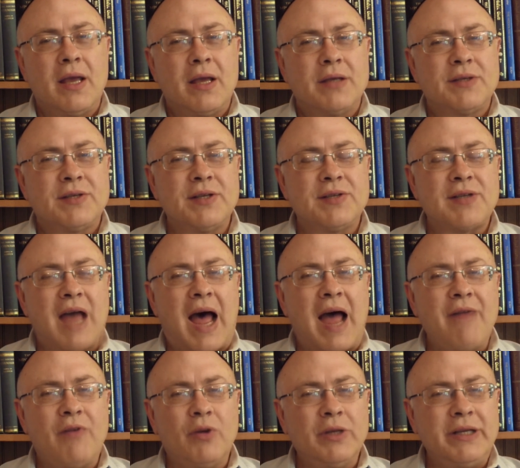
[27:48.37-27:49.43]
since
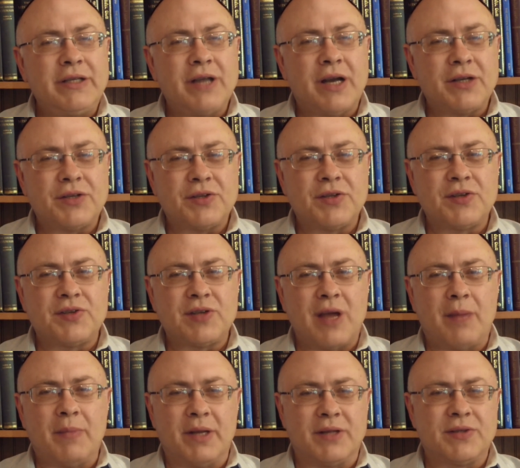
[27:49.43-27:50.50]
I've only touched the
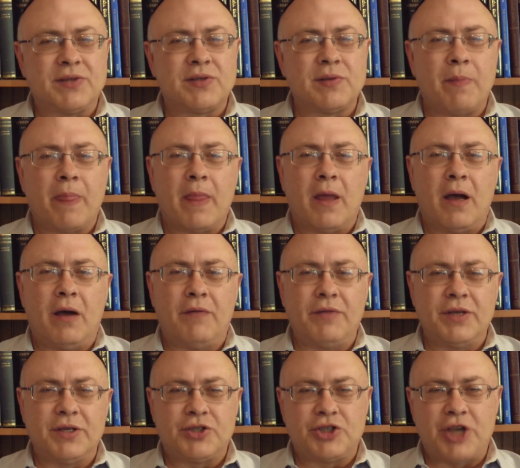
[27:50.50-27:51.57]
summits
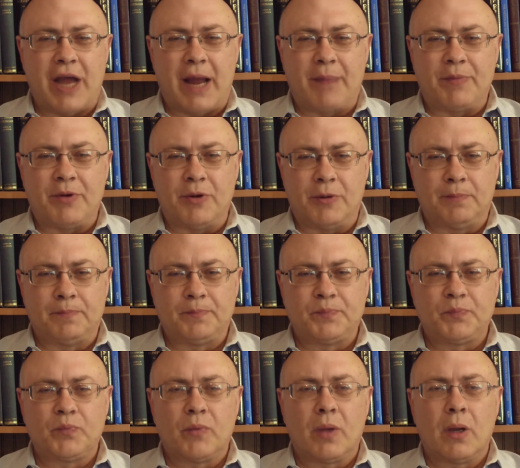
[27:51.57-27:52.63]
of this chapter.
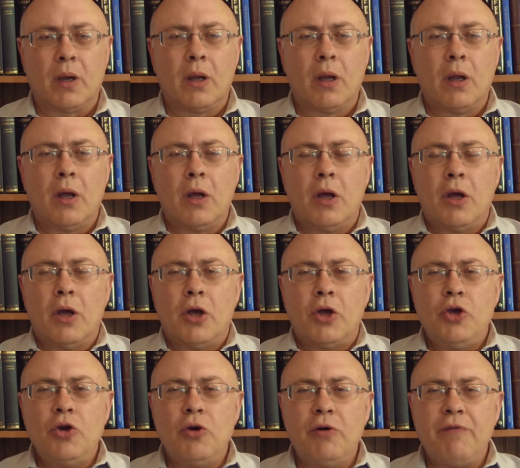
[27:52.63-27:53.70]

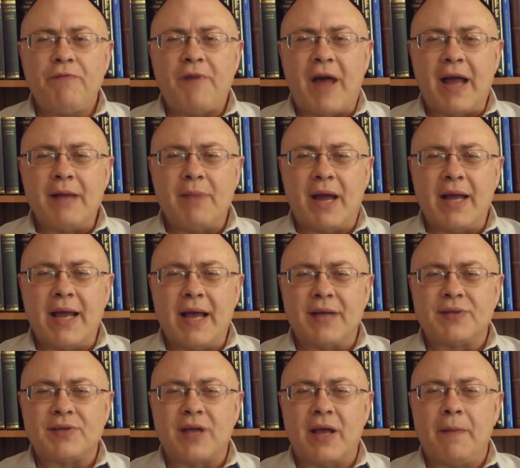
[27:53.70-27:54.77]
You'll find my
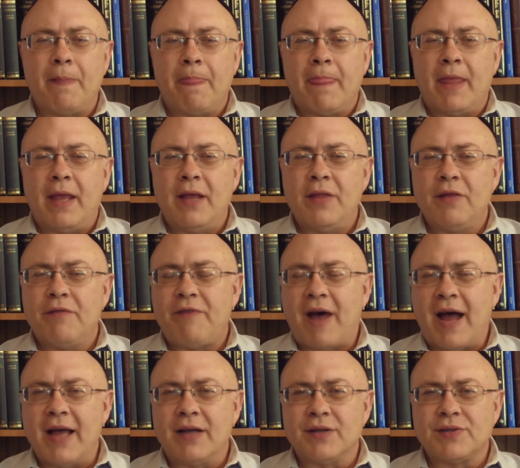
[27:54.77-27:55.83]
essay in the
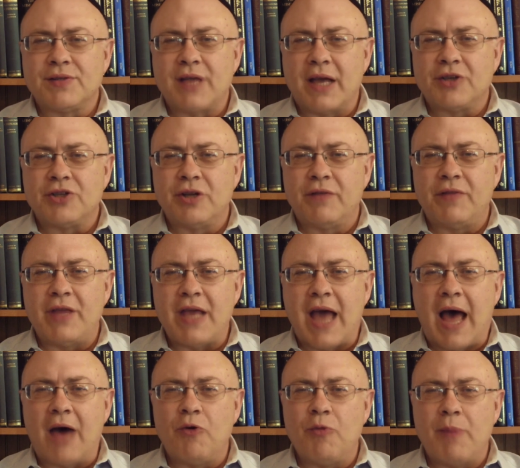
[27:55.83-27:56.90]
files section of the
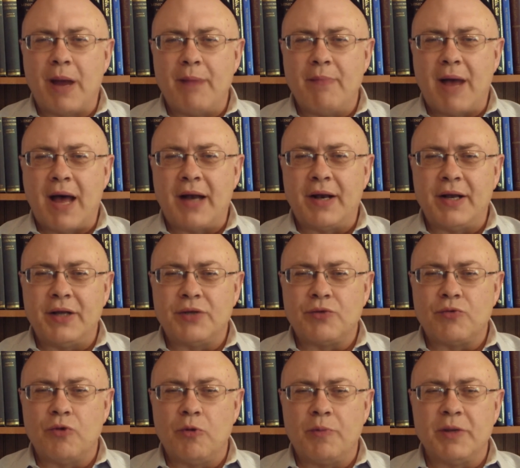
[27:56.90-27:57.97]
Yahoo
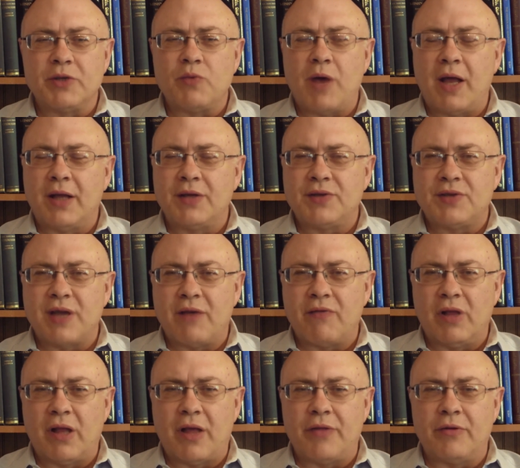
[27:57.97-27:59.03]
Maimonides group, as well as
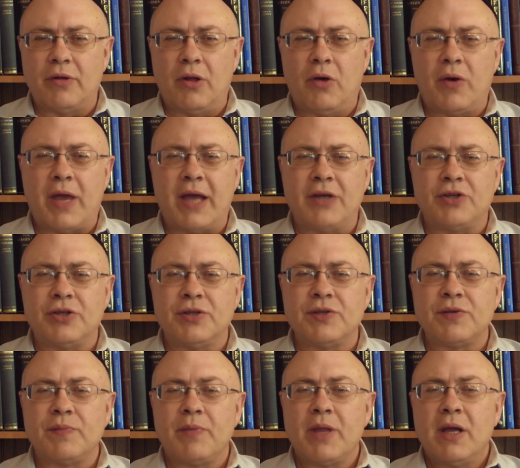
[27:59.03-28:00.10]
several other
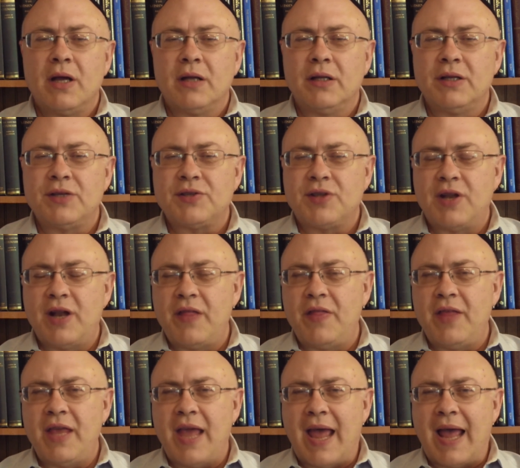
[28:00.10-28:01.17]
locations listed
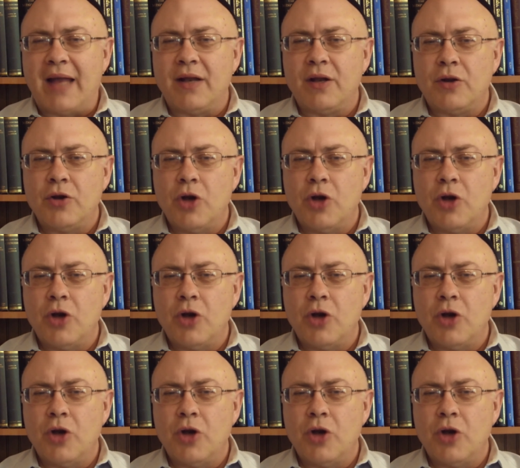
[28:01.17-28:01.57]
in the end